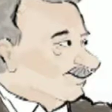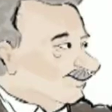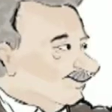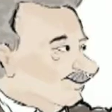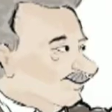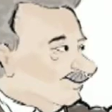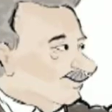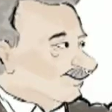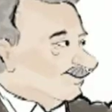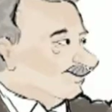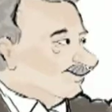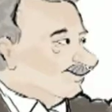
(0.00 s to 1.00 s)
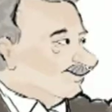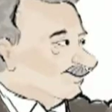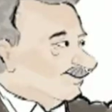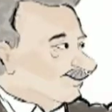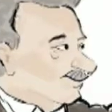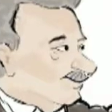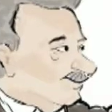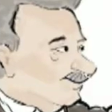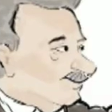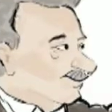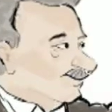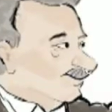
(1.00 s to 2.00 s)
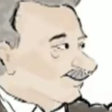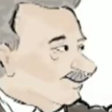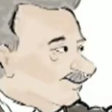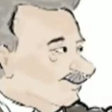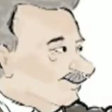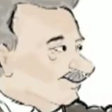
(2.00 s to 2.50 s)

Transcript: oh, uh, excuse me, there's